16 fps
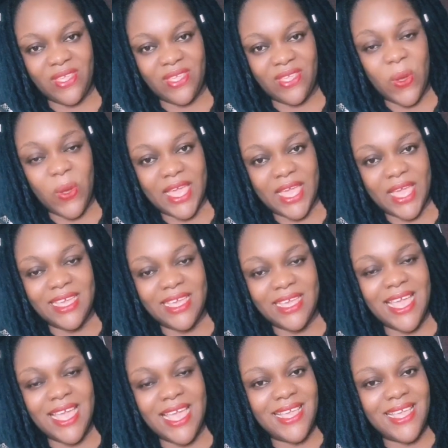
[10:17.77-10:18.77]
Okay?
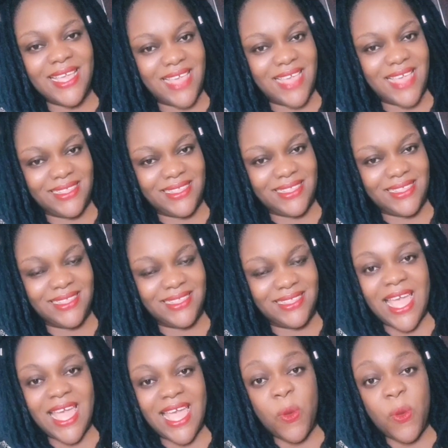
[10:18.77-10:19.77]
Yes.
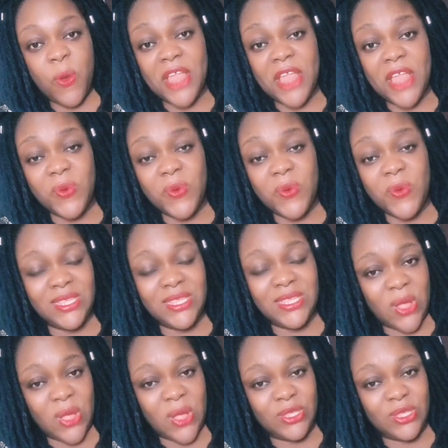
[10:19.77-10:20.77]
When you want to
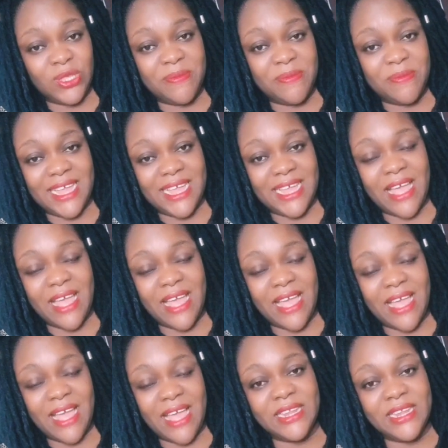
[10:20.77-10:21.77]
also make an
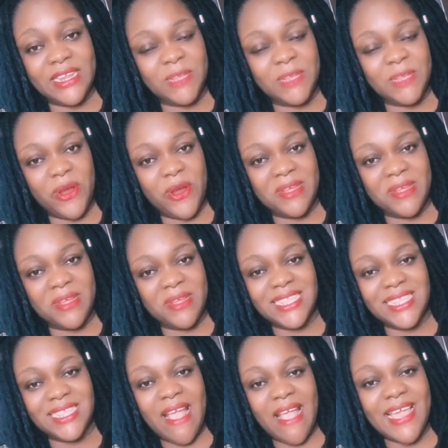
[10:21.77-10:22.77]
do an experiment,
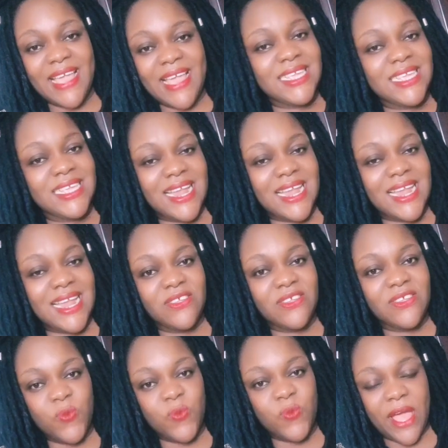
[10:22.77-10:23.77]
get a glass
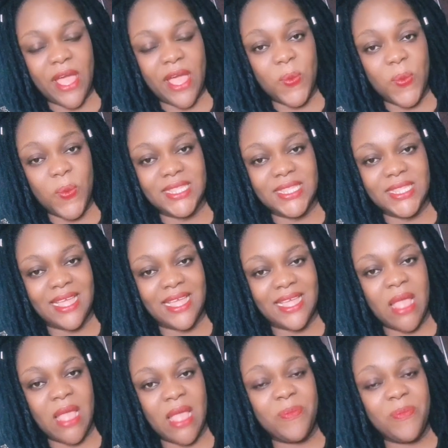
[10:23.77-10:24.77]
of water,
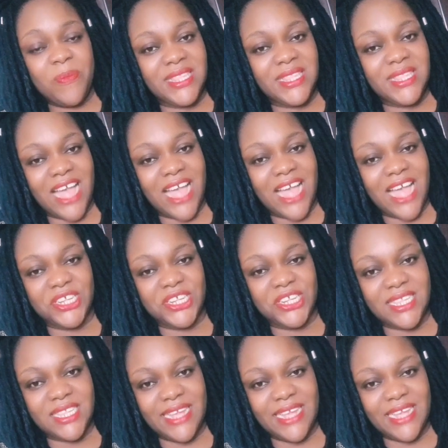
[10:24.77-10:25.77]
put ash
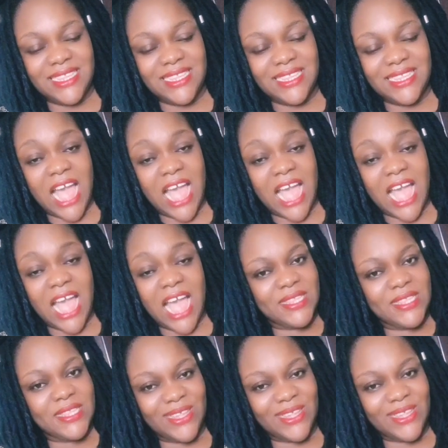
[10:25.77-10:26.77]
inside it, the ash will
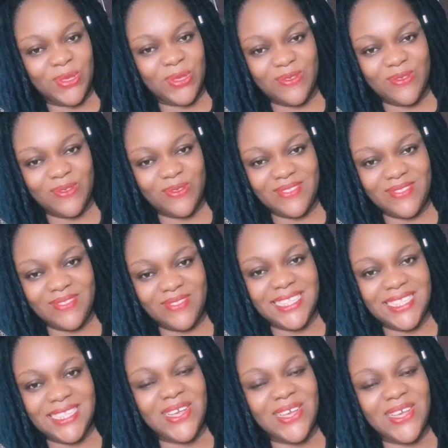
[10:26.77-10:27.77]
settle. It's
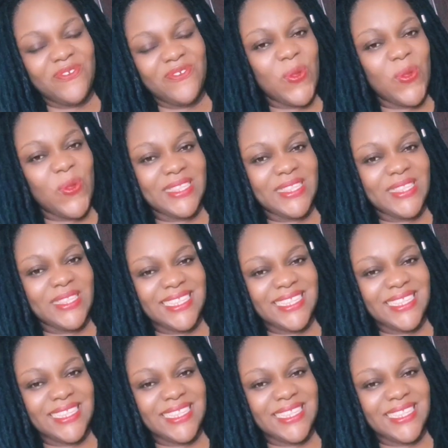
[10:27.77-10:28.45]
not gonna float.